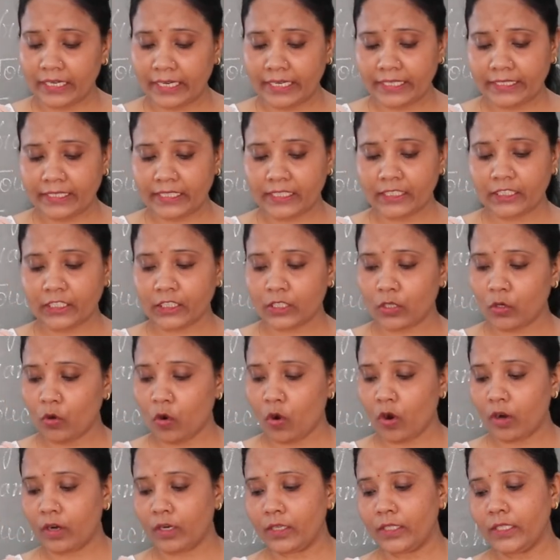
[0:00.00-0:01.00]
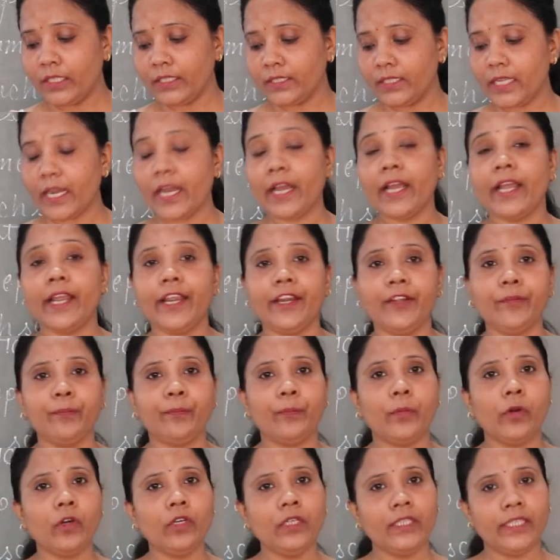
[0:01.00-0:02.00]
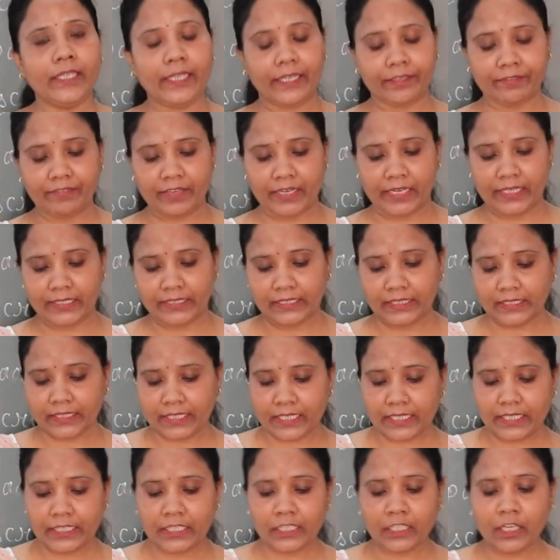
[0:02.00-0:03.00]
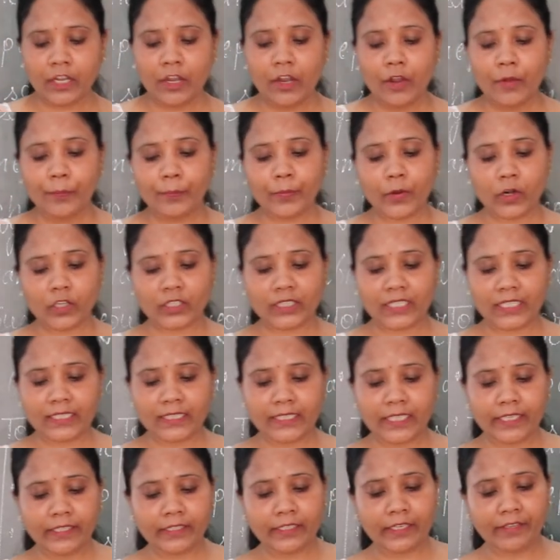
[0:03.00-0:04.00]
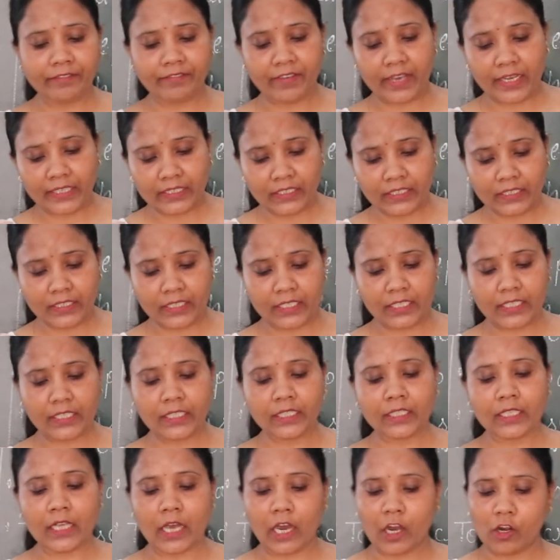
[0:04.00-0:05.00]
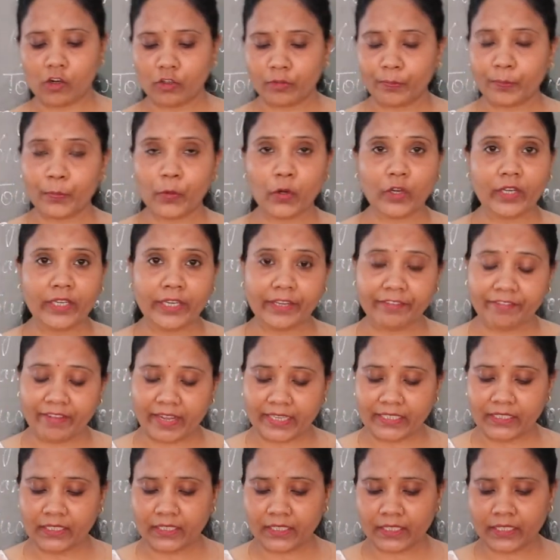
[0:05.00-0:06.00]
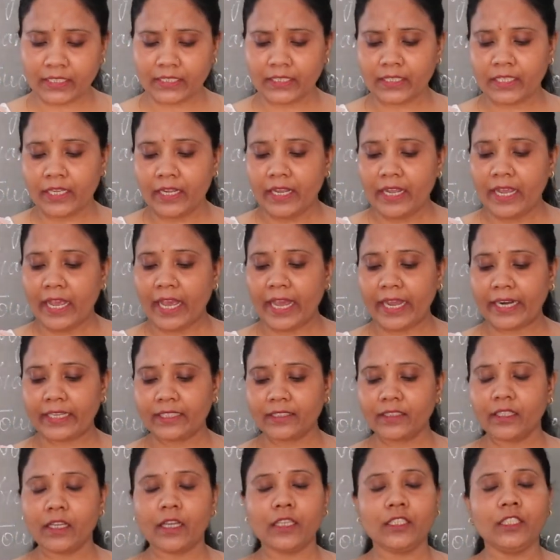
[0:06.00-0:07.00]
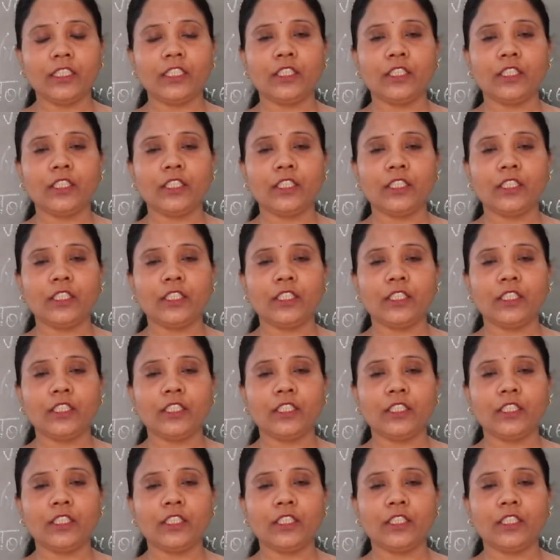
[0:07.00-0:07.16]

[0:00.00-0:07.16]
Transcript: It is called the input devices, processing devices, output devices, and the